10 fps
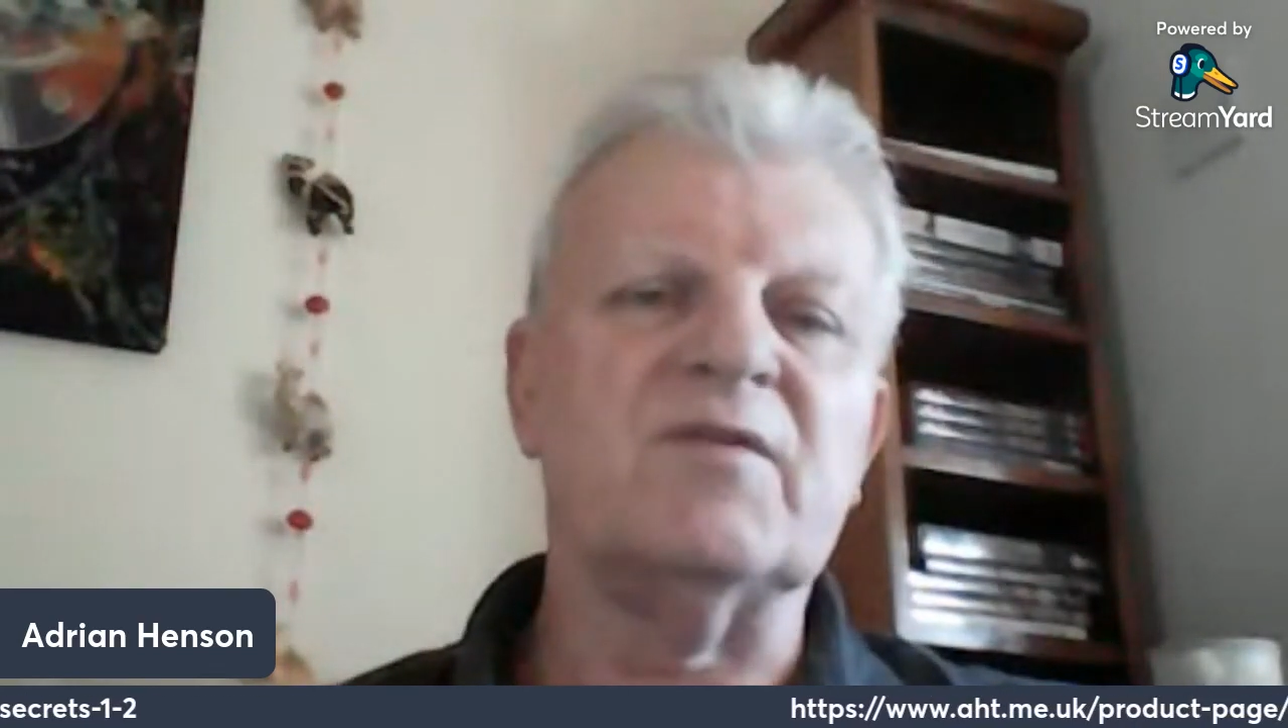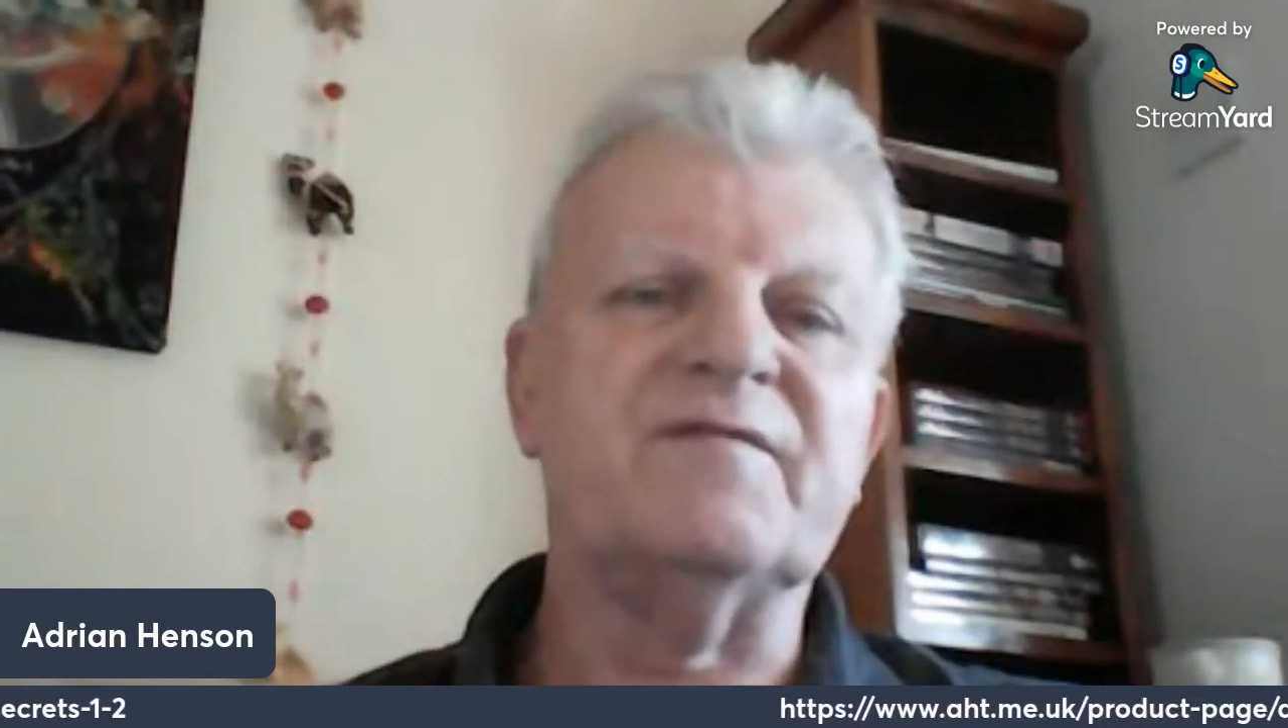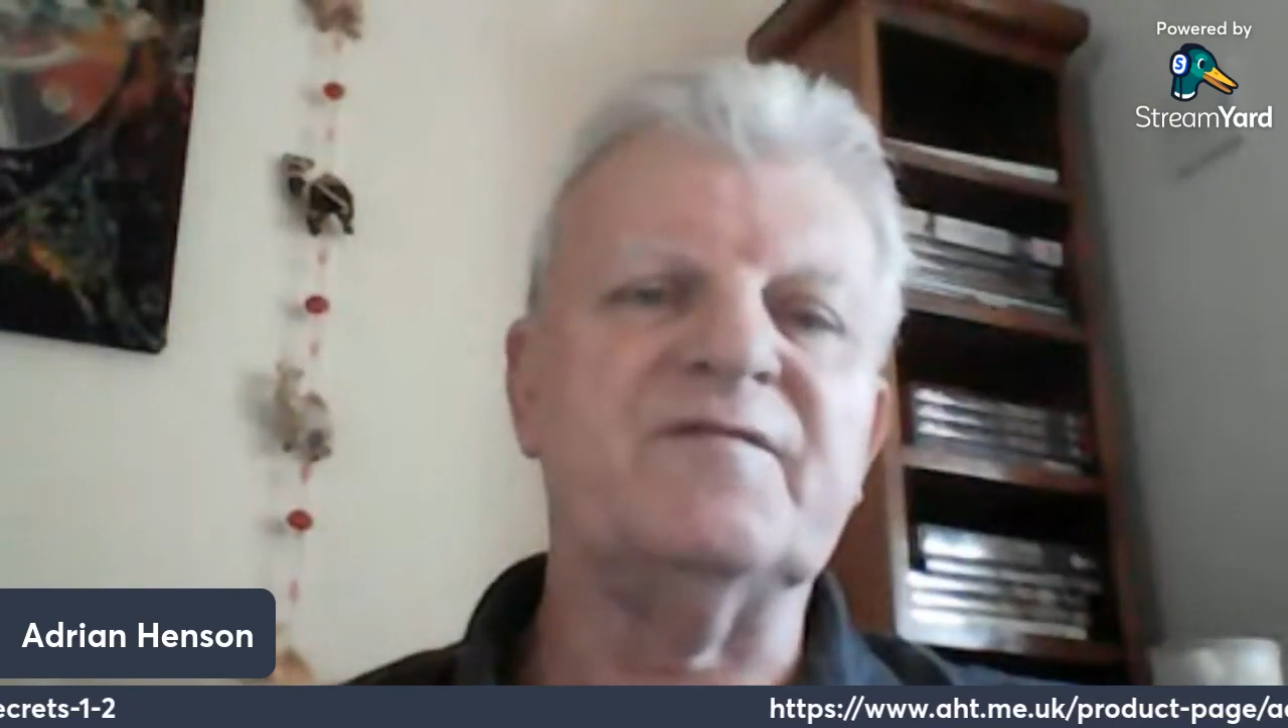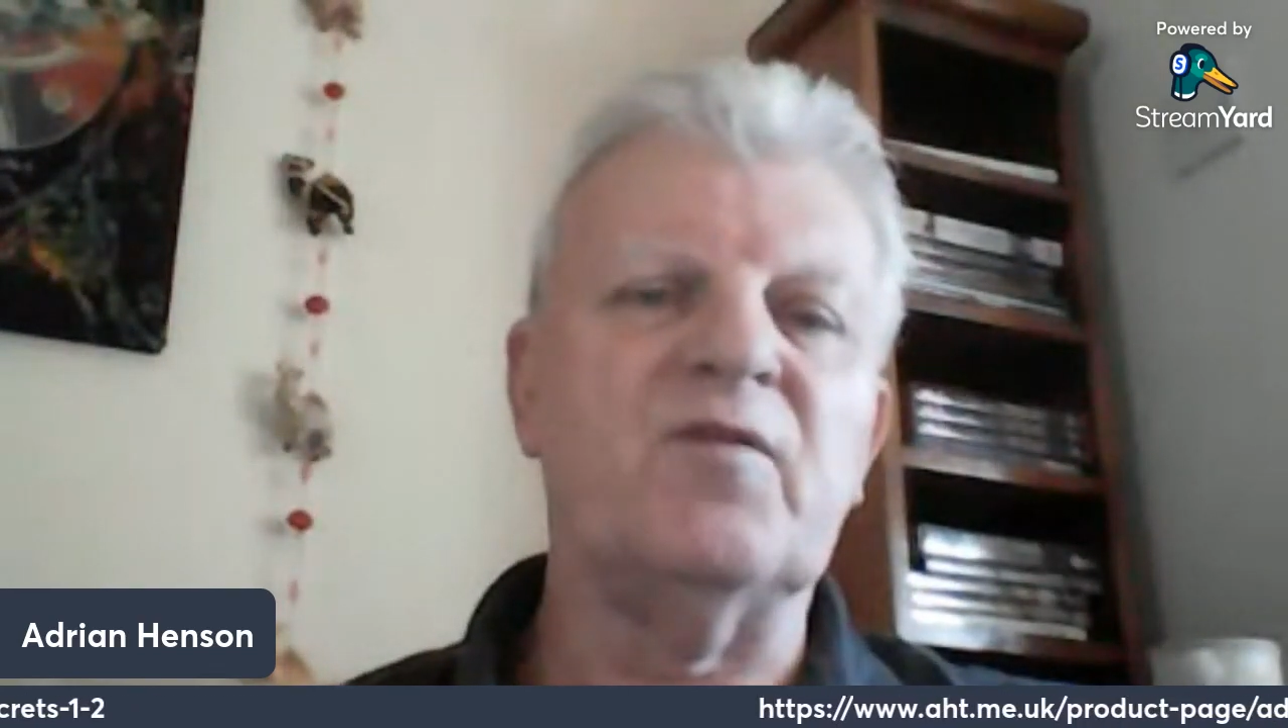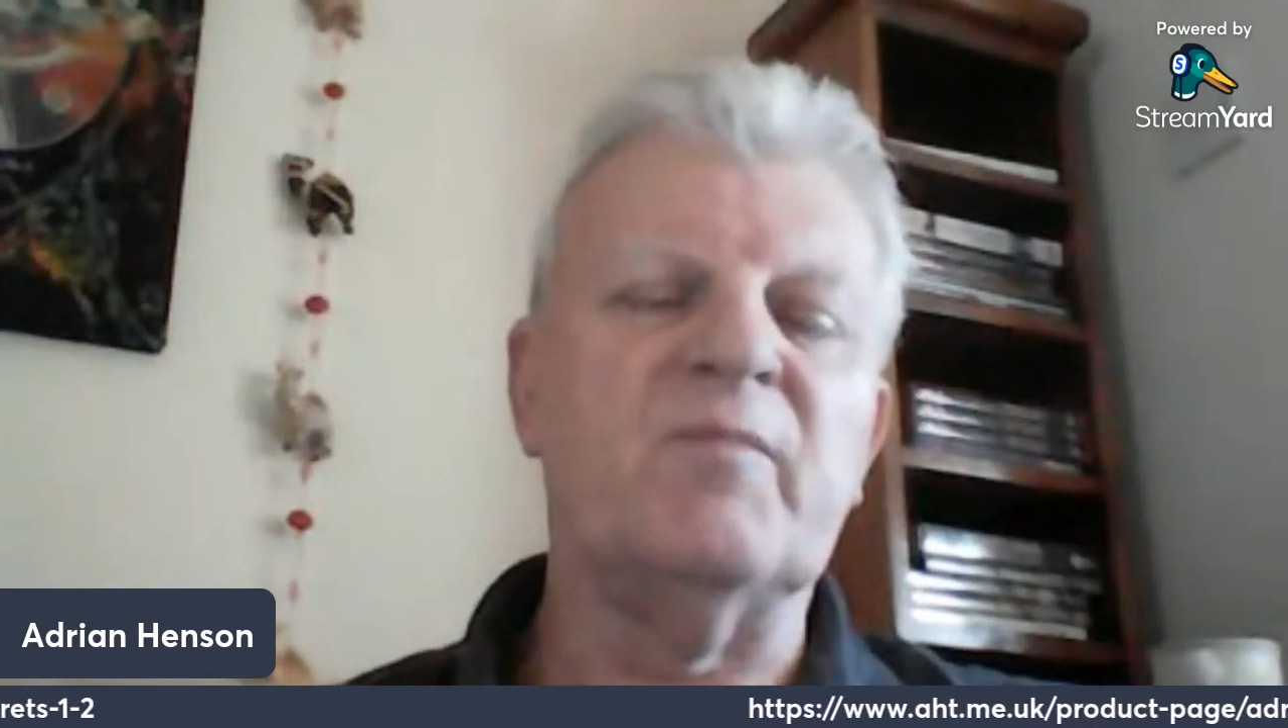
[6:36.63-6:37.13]
the
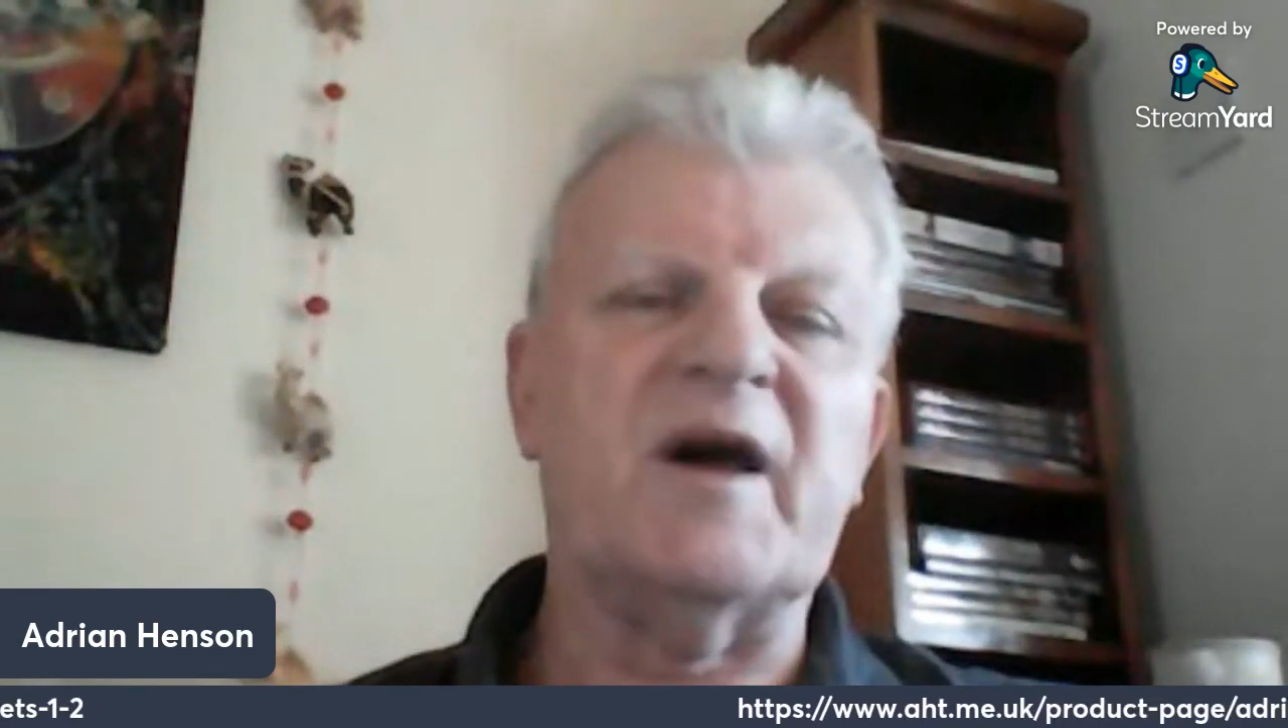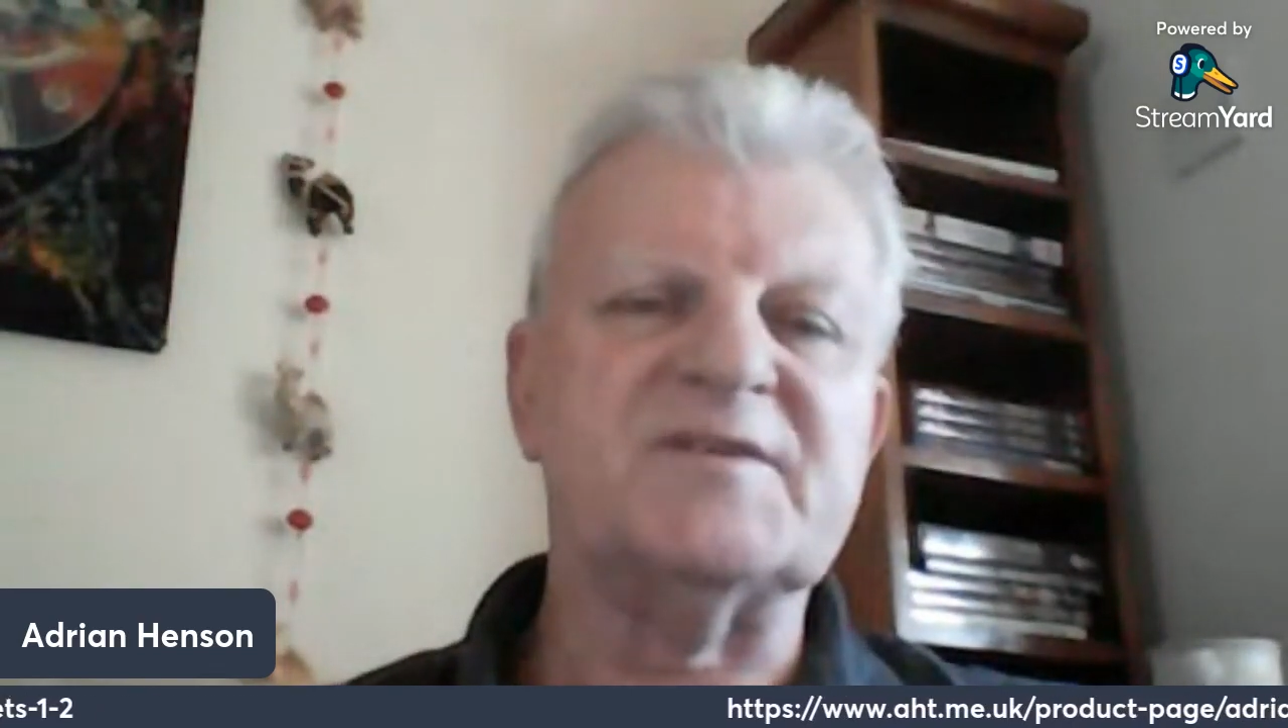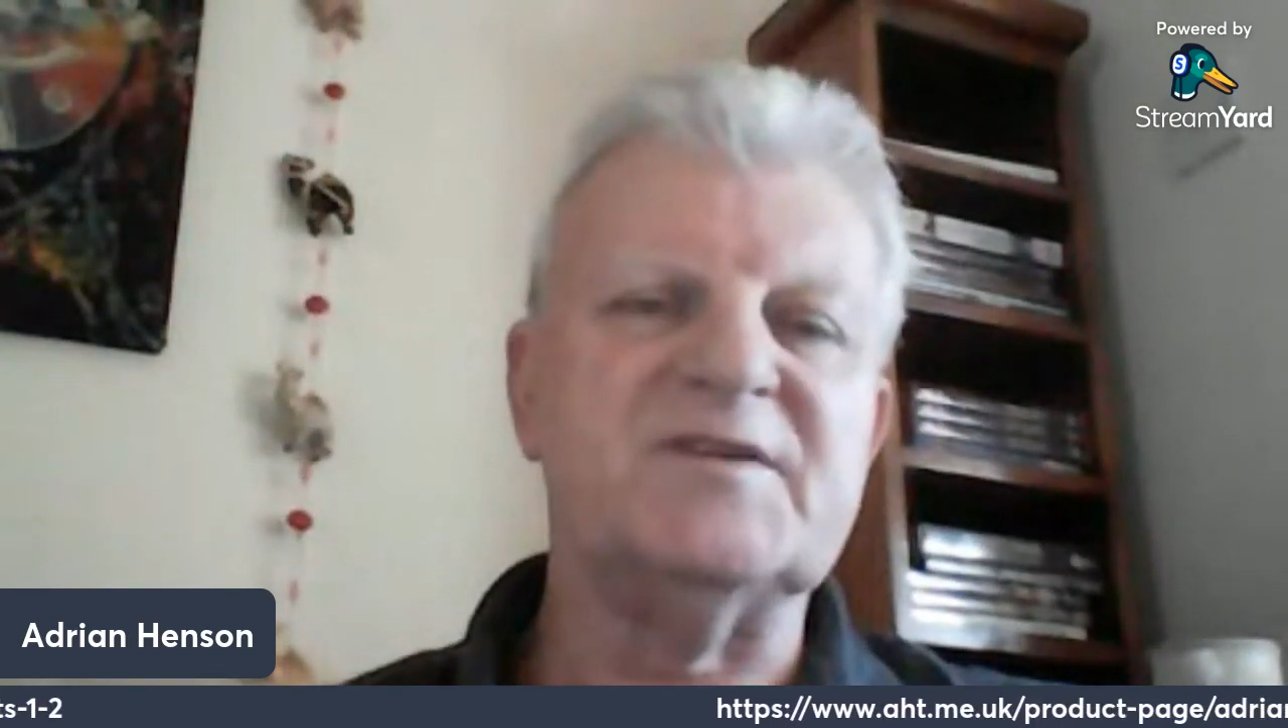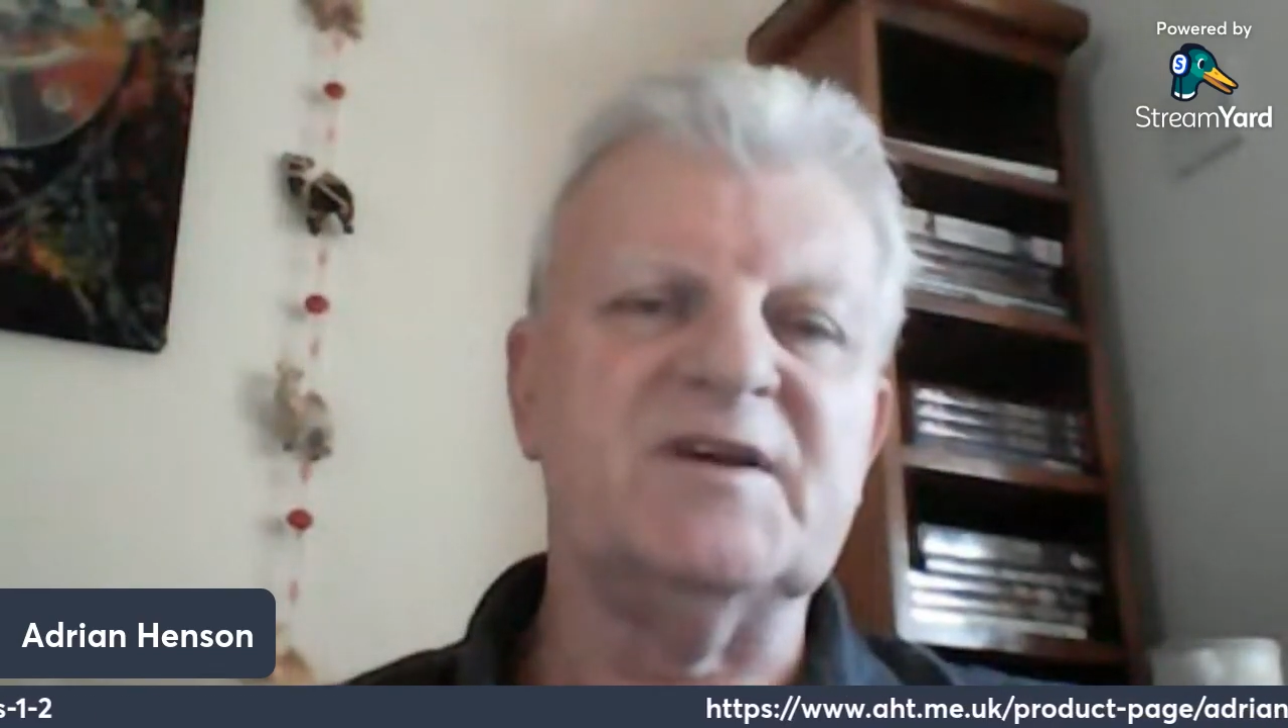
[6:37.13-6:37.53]
format